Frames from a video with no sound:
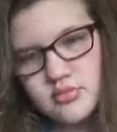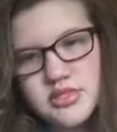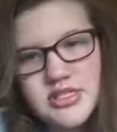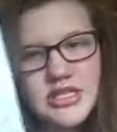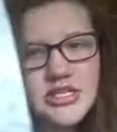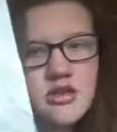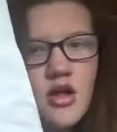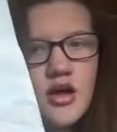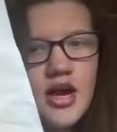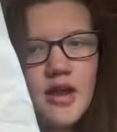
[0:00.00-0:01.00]
It's this
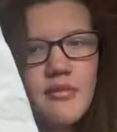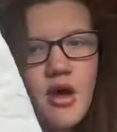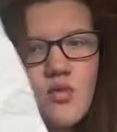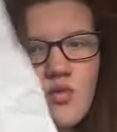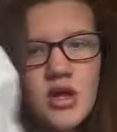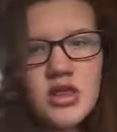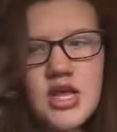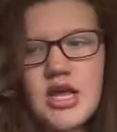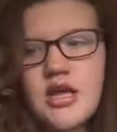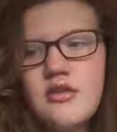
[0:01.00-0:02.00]
long, and I bought one
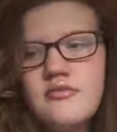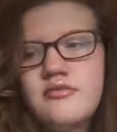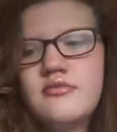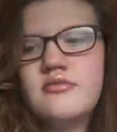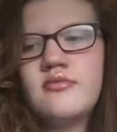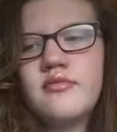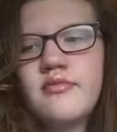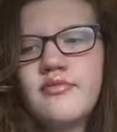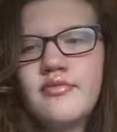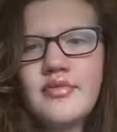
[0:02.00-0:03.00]
thing.
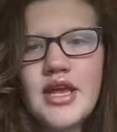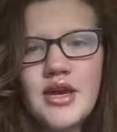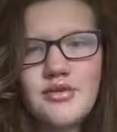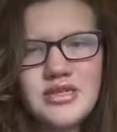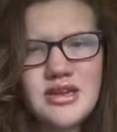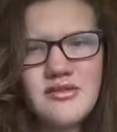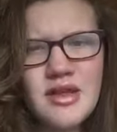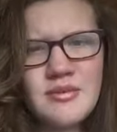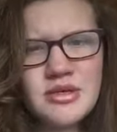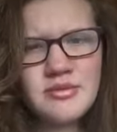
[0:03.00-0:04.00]
And it wasn't even
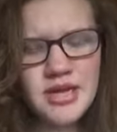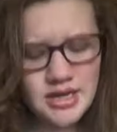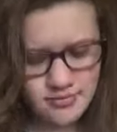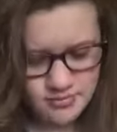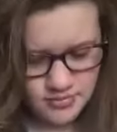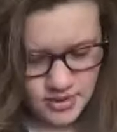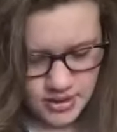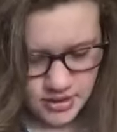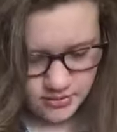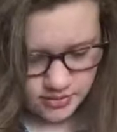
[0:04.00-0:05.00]
that much money.
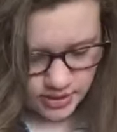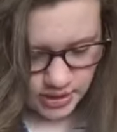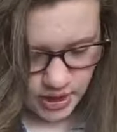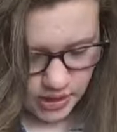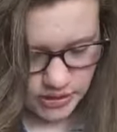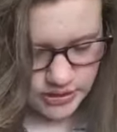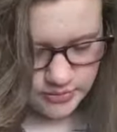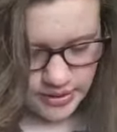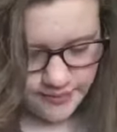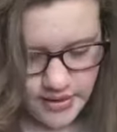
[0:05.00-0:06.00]
It's like a dollar and
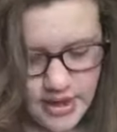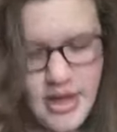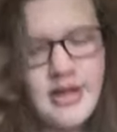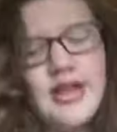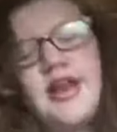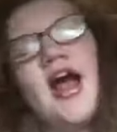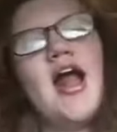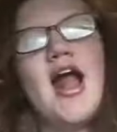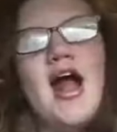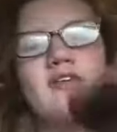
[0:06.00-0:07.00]
something. Then
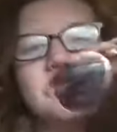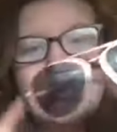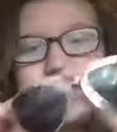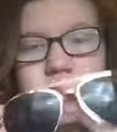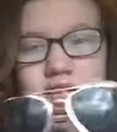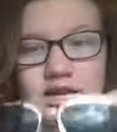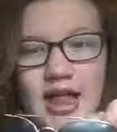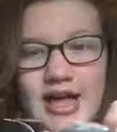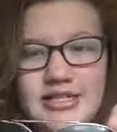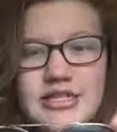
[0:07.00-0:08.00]
I have
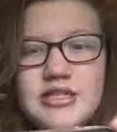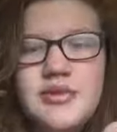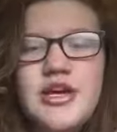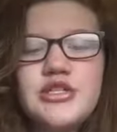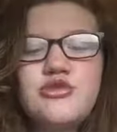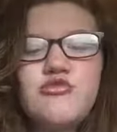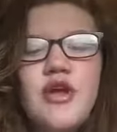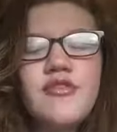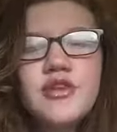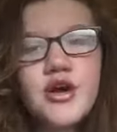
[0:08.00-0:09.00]
sunglasses because you
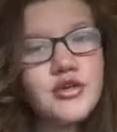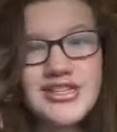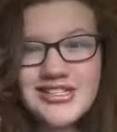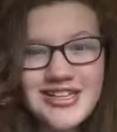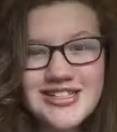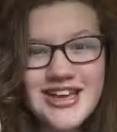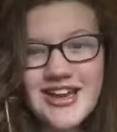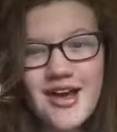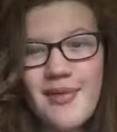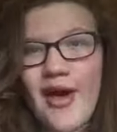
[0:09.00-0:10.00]
never know when the sun's
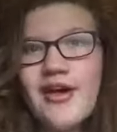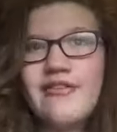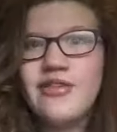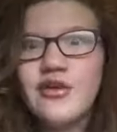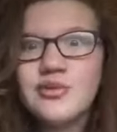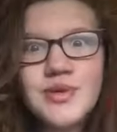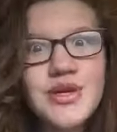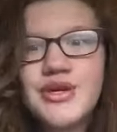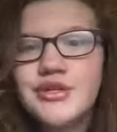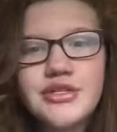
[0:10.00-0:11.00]
going to come out. Even though it's
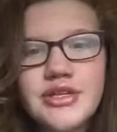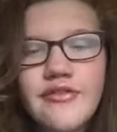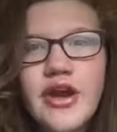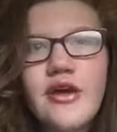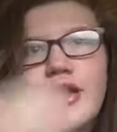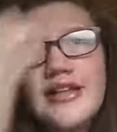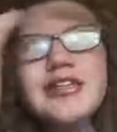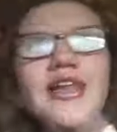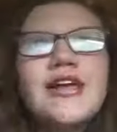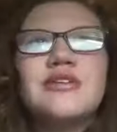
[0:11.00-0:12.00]
winter, you just never know. Like
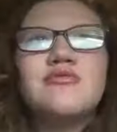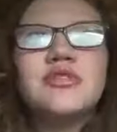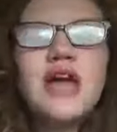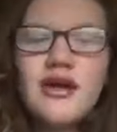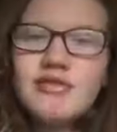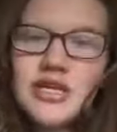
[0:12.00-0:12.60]
today, it was kind of a